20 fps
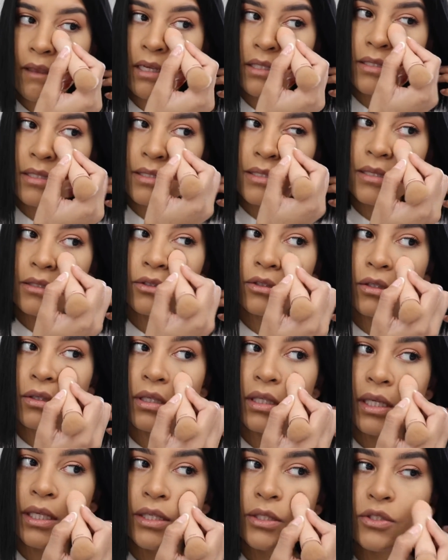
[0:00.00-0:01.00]
It doesn't
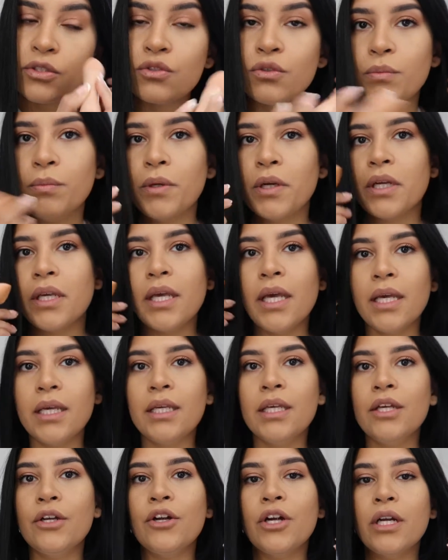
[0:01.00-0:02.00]
look like super
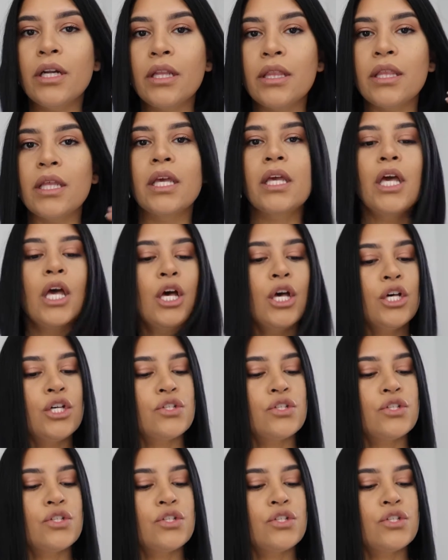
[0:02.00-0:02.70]
cakey or anything.